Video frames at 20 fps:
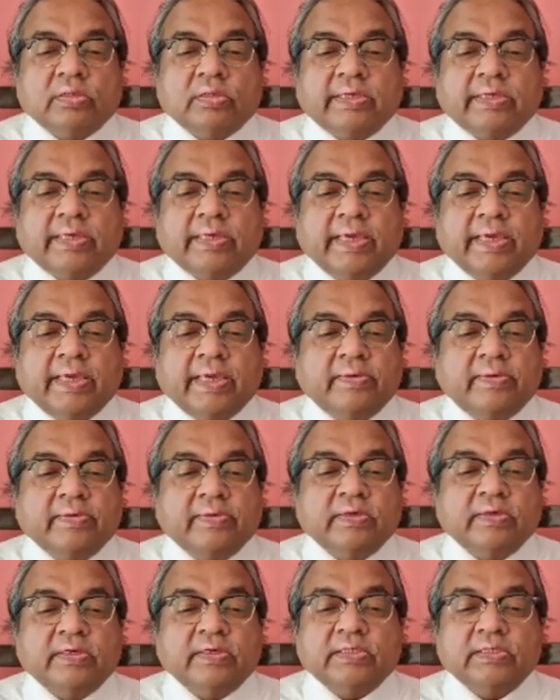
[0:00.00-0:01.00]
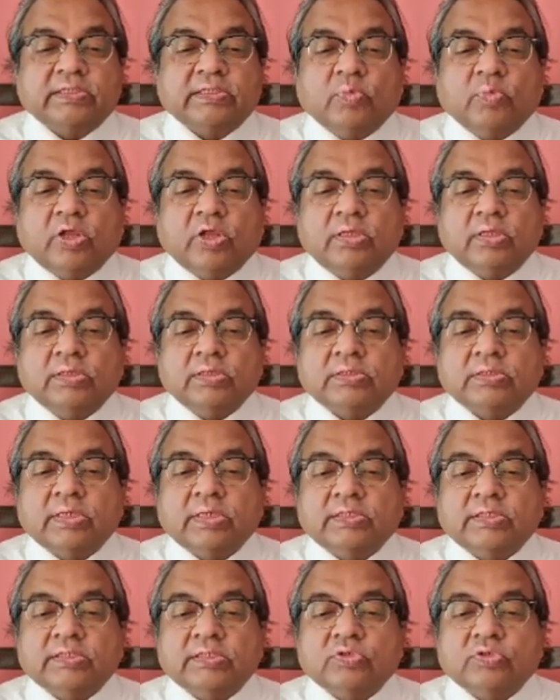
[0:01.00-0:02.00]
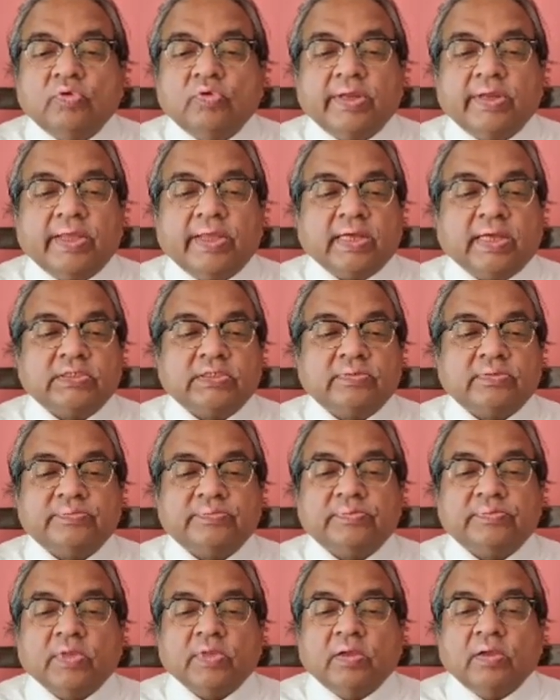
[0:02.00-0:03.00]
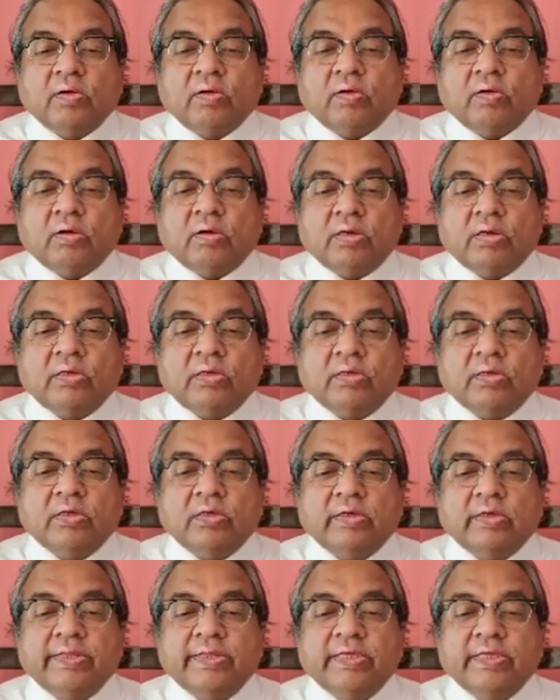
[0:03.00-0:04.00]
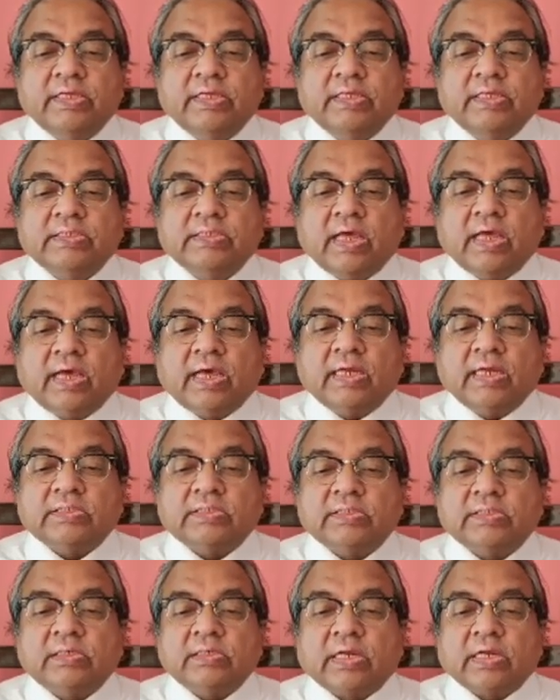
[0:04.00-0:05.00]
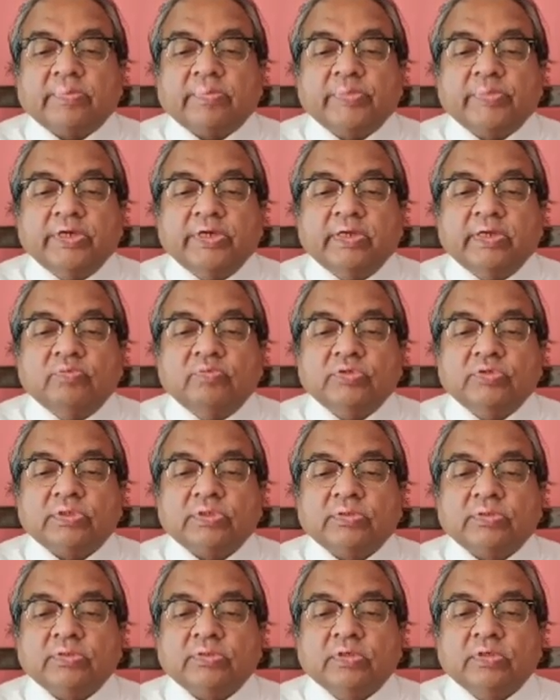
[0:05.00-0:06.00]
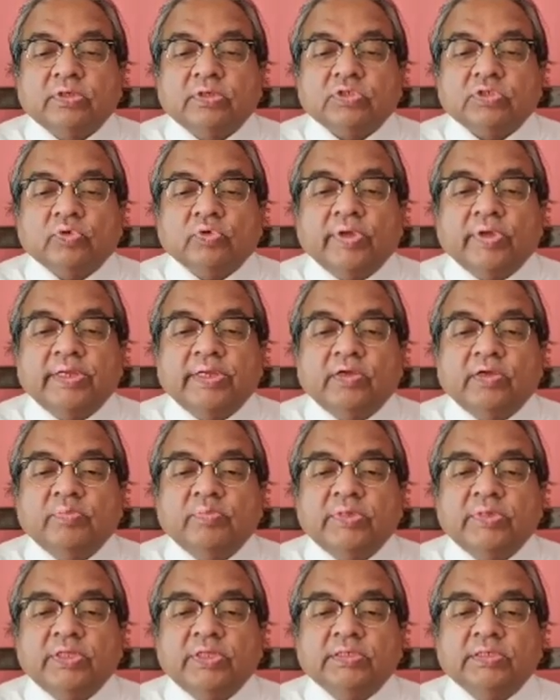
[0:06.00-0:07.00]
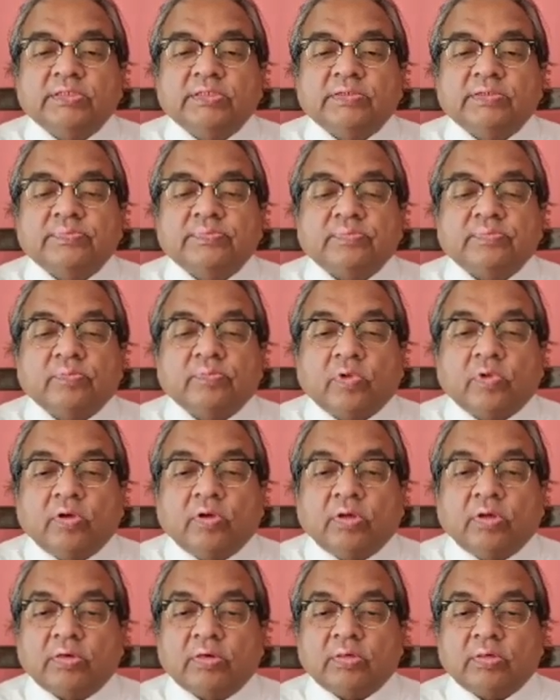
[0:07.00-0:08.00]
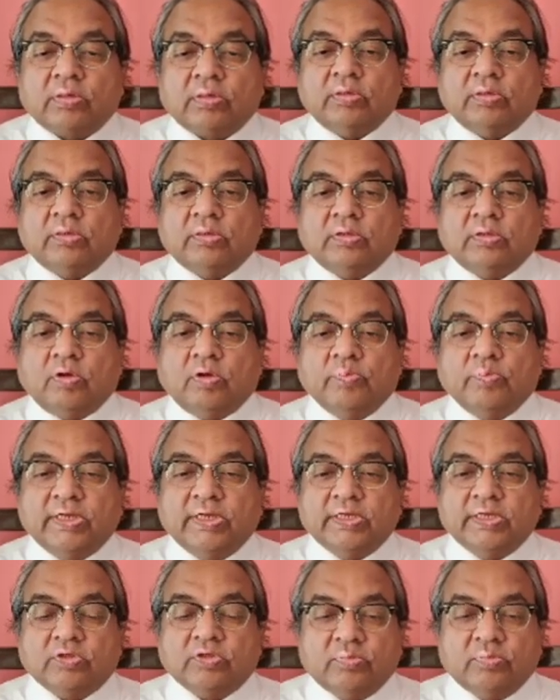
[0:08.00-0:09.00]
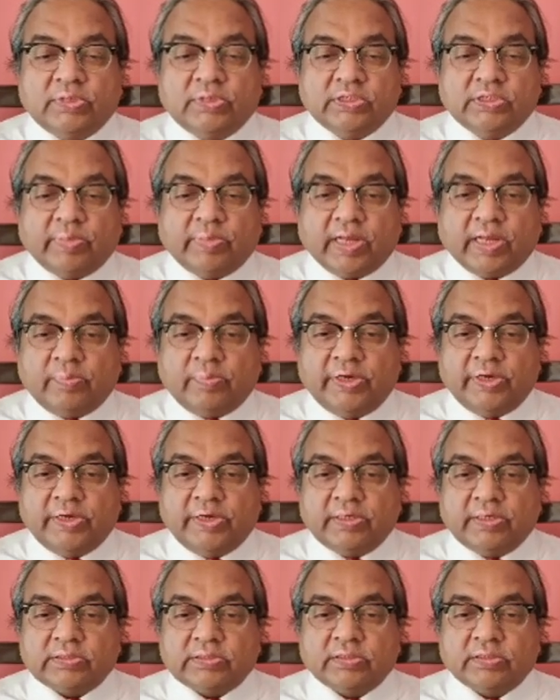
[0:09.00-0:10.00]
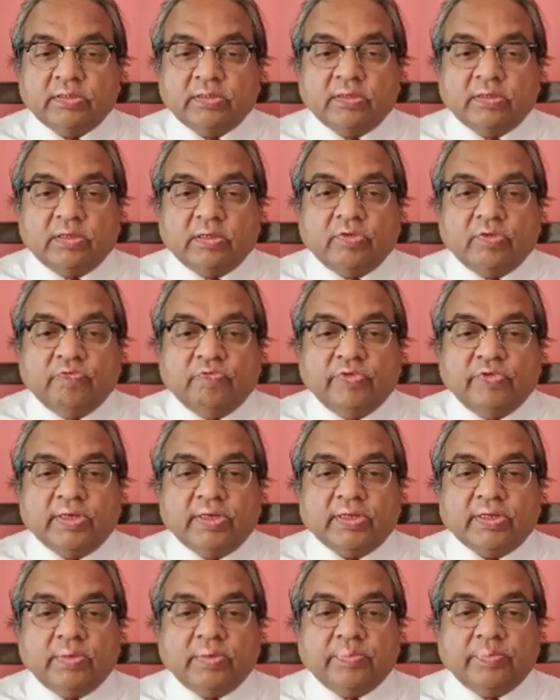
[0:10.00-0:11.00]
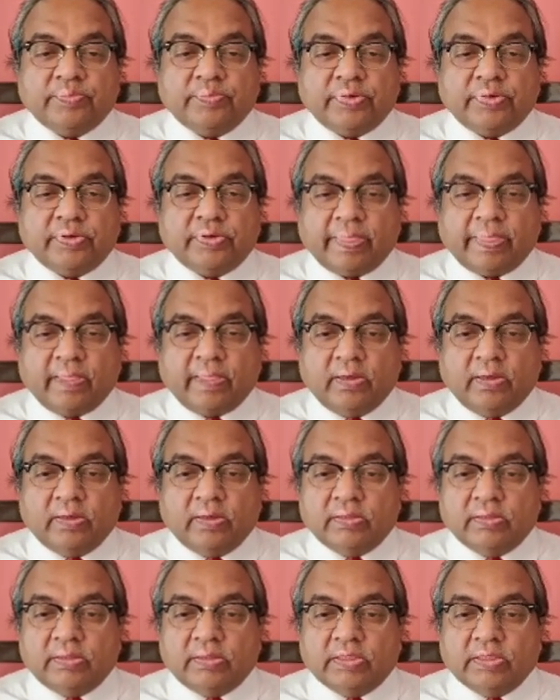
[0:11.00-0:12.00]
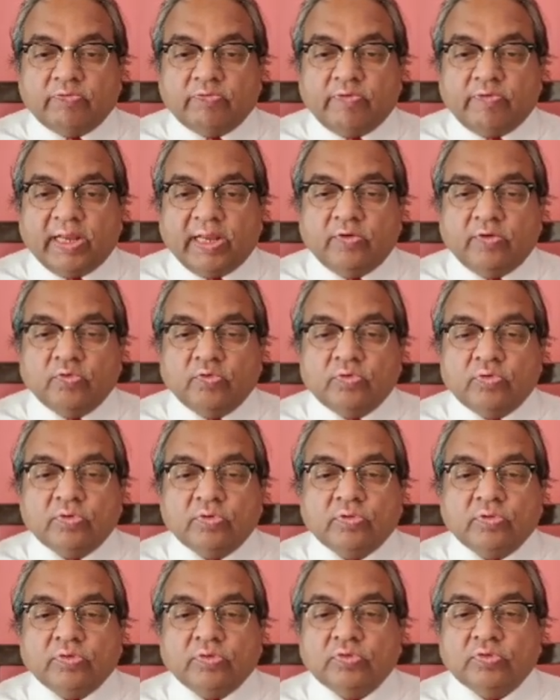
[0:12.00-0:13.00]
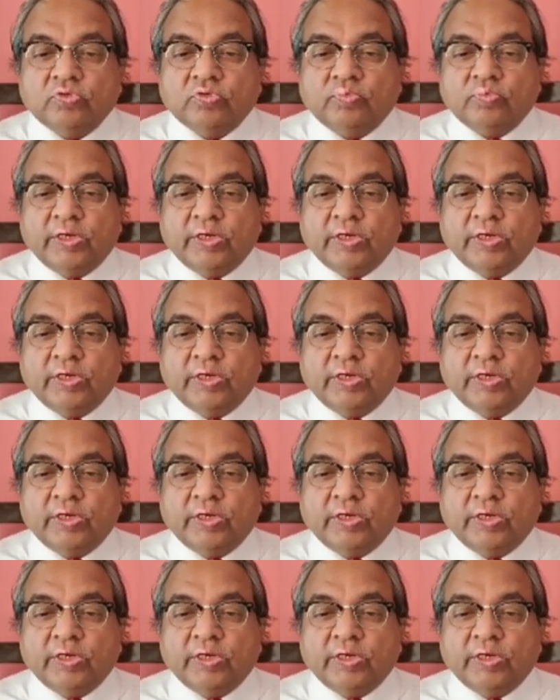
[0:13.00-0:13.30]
k is small, that is slow reaction, or d is large, rapid diffusion. So any of these or combination of these parameters will keep this value to be